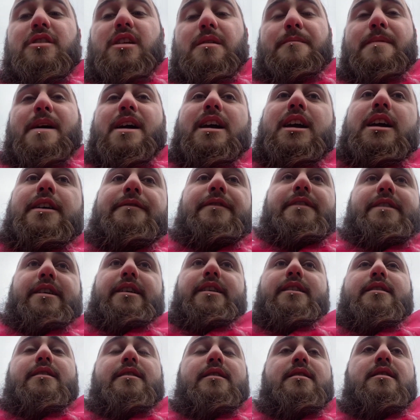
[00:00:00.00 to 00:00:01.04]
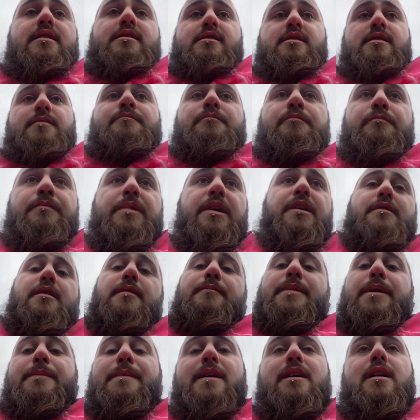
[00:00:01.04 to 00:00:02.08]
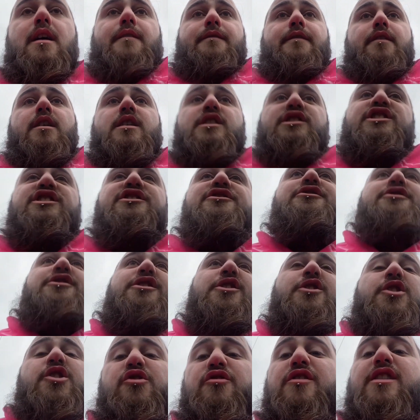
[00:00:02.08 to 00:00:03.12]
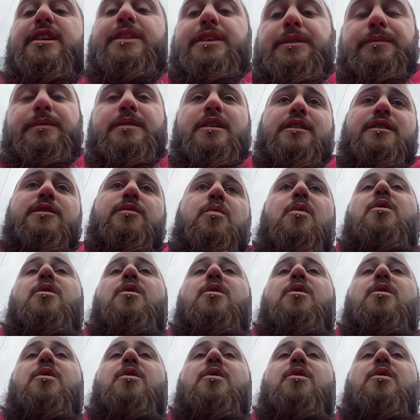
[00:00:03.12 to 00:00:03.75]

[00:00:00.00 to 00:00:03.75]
got a packet of a big packet of cheese and crisps, to be honest,